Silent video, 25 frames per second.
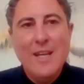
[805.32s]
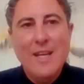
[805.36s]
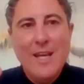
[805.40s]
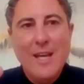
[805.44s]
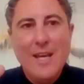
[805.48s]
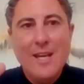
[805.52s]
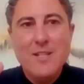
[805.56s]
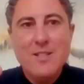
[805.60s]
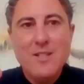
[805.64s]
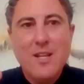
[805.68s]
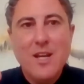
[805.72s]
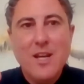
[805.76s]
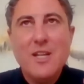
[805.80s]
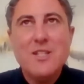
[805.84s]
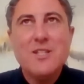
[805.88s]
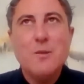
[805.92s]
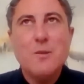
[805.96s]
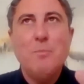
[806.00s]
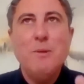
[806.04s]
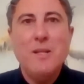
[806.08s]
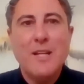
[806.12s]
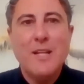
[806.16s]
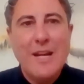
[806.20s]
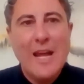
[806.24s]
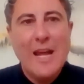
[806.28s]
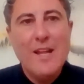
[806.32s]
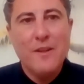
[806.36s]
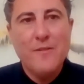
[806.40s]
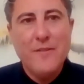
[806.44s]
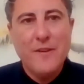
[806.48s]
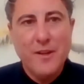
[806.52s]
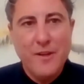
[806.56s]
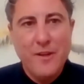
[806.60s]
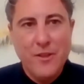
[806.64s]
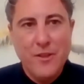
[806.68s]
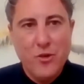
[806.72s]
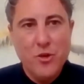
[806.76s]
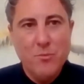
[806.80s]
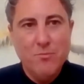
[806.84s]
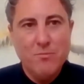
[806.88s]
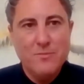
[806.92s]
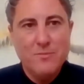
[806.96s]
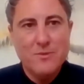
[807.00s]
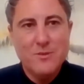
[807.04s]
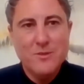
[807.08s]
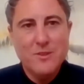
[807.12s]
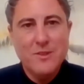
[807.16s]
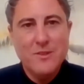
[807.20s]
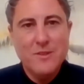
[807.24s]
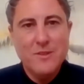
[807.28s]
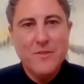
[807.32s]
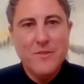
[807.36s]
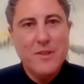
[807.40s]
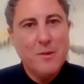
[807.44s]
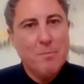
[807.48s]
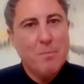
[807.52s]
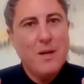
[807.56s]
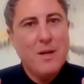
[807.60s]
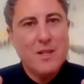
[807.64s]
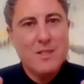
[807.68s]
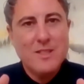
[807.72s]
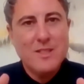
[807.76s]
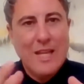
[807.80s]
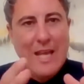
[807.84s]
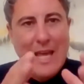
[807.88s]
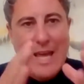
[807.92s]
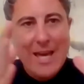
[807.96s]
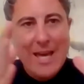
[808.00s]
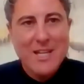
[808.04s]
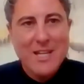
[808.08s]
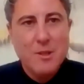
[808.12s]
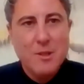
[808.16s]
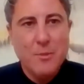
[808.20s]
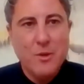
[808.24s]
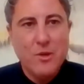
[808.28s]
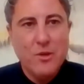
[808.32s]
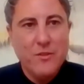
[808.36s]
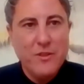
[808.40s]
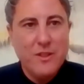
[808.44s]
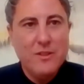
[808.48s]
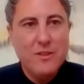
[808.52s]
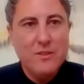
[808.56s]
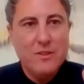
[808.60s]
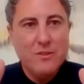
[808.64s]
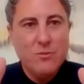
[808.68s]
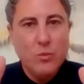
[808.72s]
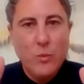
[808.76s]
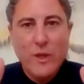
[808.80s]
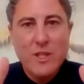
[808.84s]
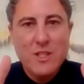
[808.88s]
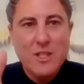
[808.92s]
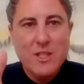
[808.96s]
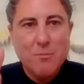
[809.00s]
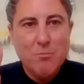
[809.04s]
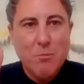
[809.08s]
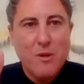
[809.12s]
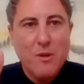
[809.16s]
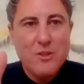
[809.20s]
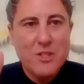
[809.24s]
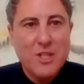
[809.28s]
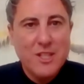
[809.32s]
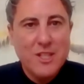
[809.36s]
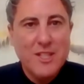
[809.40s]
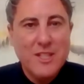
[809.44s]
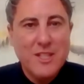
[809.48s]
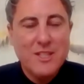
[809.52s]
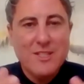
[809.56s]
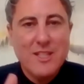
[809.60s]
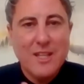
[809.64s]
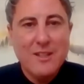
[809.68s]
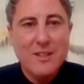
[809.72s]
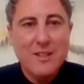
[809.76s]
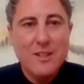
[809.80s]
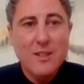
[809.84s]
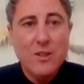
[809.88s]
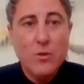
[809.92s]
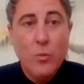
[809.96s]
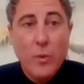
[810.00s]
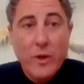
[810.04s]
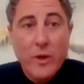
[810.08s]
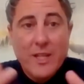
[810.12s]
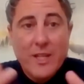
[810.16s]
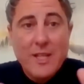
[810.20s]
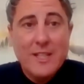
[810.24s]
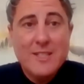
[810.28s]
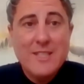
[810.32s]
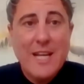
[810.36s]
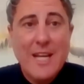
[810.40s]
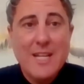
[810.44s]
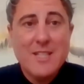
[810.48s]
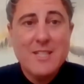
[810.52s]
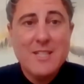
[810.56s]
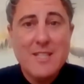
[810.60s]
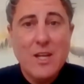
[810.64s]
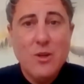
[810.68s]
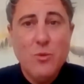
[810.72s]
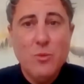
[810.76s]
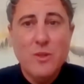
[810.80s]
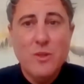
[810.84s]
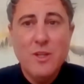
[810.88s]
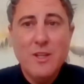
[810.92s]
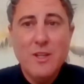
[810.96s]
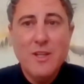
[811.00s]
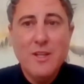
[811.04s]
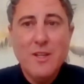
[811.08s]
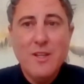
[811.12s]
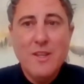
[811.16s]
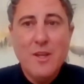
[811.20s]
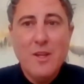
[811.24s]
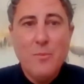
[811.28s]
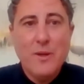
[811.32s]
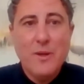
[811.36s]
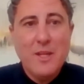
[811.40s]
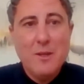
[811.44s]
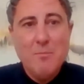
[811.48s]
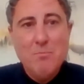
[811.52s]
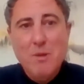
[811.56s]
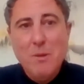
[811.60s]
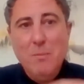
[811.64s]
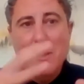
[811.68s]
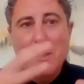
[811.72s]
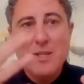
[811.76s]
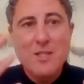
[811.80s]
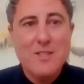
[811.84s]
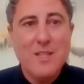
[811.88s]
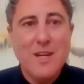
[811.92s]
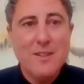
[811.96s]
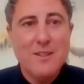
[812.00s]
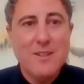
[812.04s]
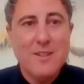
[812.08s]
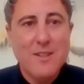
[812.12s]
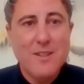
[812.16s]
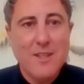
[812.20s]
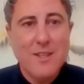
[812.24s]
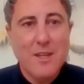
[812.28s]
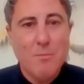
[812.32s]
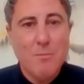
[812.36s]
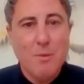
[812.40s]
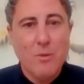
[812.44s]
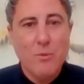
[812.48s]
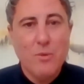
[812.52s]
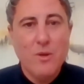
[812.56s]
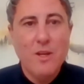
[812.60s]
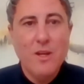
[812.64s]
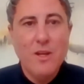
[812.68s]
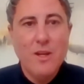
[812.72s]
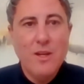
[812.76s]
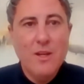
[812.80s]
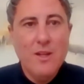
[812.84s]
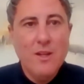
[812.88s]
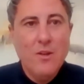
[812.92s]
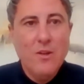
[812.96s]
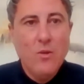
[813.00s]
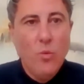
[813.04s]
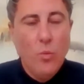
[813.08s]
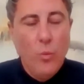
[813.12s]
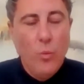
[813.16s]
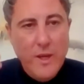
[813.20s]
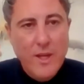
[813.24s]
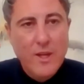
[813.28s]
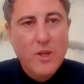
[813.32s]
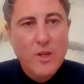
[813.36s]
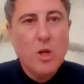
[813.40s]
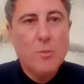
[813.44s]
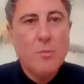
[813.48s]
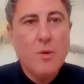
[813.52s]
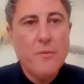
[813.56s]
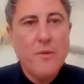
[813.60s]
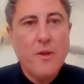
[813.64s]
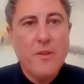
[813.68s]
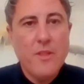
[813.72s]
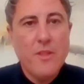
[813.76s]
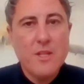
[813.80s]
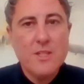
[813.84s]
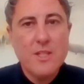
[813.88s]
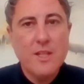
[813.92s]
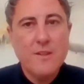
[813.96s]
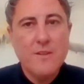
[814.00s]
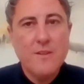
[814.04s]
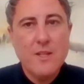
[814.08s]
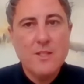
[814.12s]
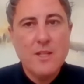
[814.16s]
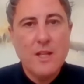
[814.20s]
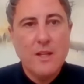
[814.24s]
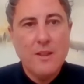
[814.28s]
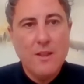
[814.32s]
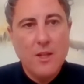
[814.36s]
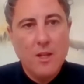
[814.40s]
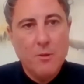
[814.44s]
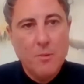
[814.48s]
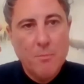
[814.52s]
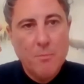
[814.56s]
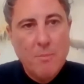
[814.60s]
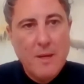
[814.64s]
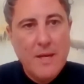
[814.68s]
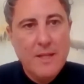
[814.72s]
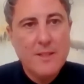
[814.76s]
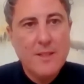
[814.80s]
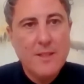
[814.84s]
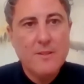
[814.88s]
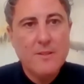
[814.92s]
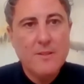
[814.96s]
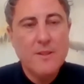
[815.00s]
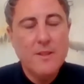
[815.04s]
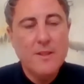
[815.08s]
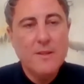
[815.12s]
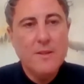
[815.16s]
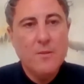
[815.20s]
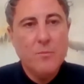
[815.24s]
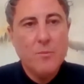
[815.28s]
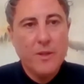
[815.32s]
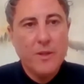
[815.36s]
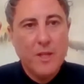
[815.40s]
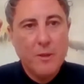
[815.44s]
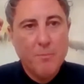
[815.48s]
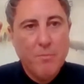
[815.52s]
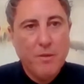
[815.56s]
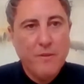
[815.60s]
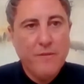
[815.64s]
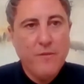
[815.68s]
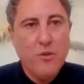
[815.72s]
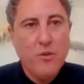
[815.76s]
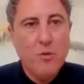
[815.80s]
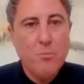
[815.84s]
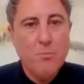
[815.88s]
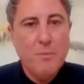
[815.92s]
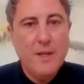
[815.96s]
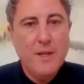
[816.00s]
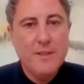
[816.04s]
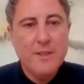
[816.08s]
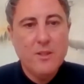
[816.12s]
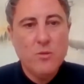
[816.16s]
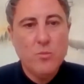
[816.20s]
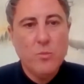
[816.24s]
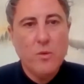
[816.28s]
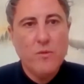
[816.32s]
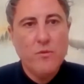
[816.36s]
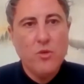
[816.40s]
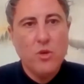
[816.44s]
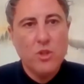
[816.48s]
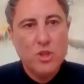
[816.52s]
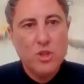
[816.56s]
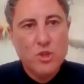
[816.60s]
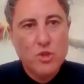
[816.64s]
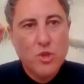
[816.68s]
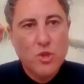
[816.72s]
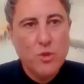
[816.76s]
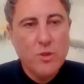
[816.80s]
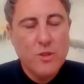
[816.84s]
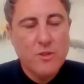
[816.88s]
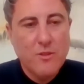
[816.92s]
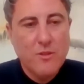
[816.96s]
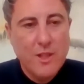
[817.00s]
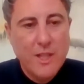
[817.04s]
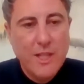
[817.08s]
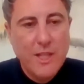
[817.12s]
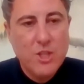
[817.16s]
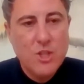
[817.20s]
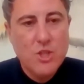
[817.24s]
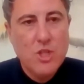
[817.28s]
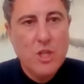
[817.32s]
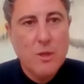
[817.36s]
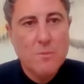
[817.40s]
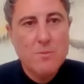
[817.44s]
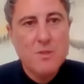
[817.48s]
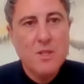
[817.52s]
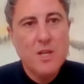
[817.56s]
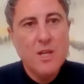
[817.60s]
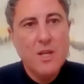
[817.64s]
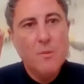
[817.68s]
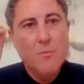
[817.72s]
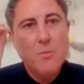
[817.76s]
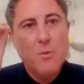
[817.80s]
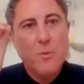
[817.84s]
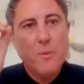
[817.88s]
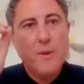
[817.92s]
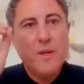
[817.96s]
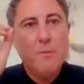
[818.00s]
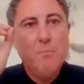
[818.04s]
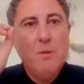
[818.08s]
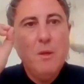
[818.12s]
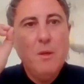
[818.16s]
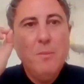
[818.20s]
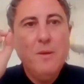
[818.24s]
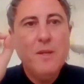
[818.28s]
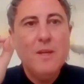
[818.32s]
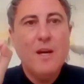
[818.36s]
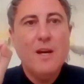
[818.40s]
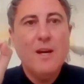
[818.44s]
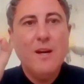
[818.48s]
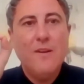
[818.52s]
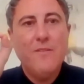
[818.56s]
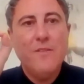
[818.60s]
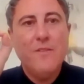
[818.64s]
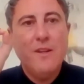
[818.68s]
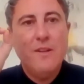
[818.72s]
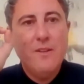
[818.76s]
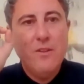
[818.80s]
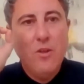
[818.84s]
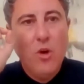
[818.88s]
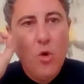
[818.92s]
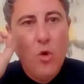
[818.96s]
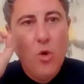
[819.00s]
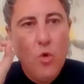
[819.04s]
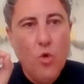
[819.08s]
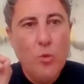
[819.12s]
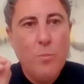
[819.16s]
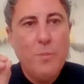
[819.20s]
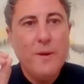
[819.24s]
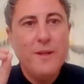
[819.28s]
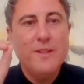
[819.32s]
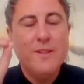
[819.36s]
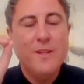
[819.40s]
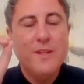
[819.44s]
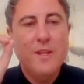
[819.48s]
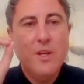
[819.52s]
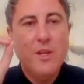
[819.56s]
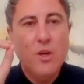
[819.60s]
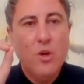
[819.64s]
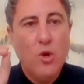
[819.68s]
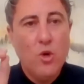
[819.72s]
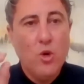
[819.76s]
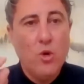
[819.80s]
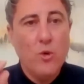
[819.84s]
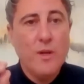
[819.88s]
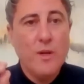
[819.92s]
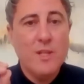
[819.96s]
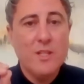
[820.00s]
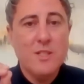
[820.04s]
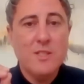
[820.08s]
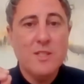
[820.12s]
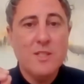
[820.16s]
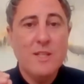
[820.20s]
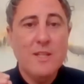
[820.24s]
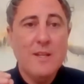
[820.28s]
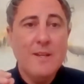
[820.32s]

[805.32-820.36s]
Has there been an elephant in the room for the past X amount of weeks or months or years that we can address now, that we can maybe start to think about? We can come out the other side of this a little bit better, we can perform better, we've got stronger relationships, we can maybe have an open, honest